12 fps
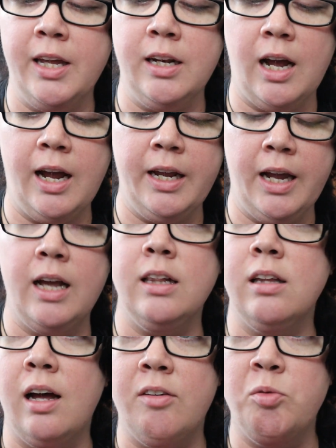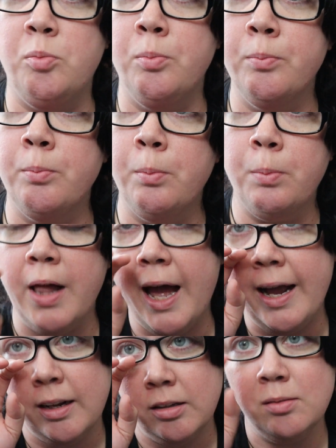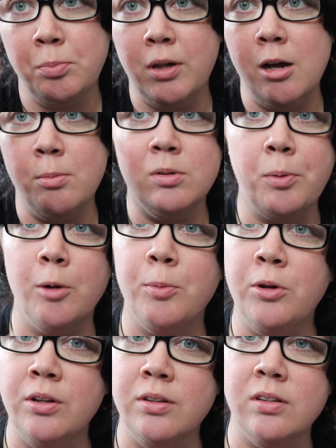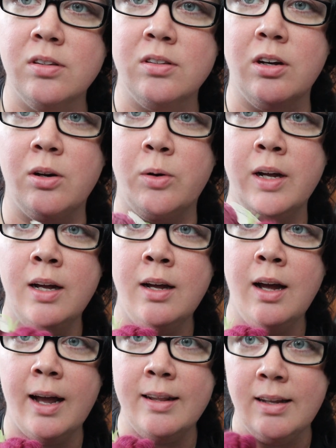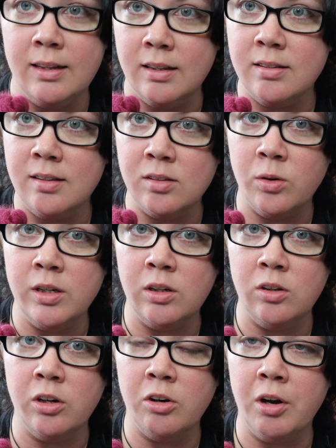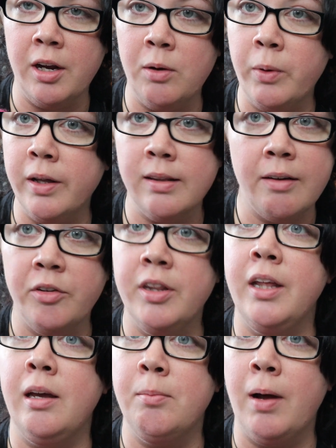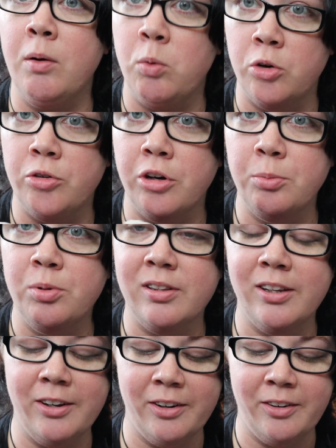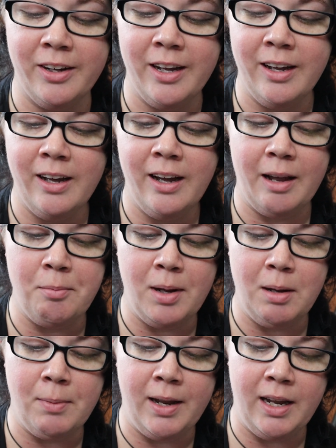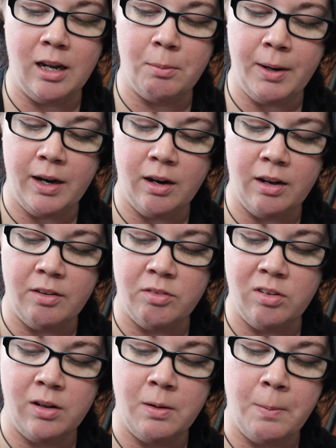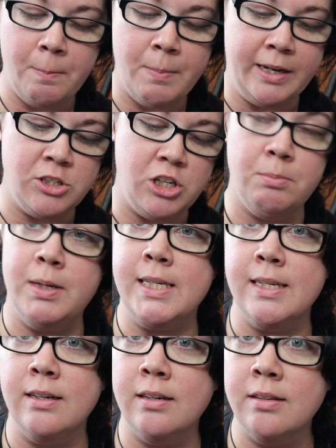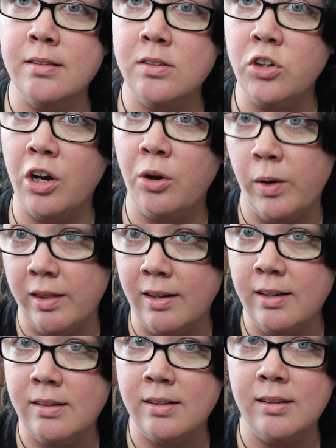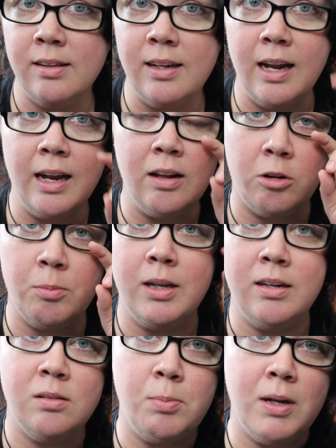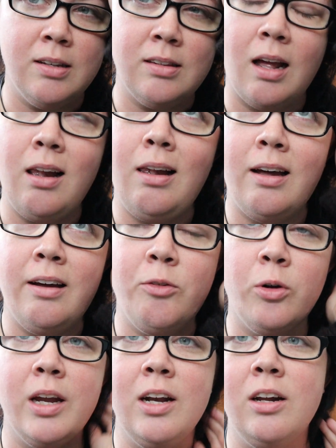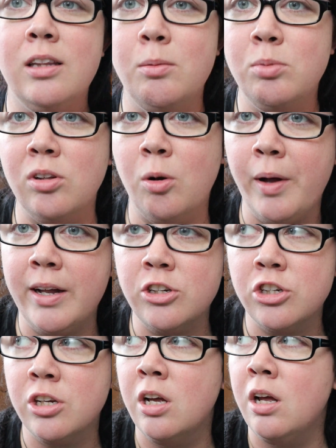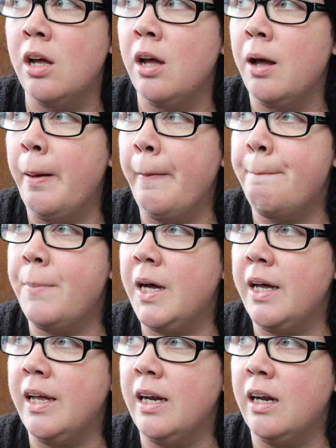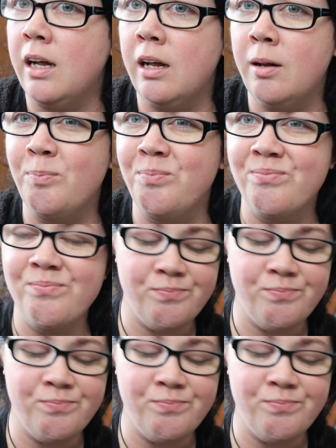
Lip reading: and I love blacks, plums, purples, so I think this is going to look great with everything in my wardrobe. So I may make a pair of matching mittens to go with it, the antler mittens, because I love working on them so much, but I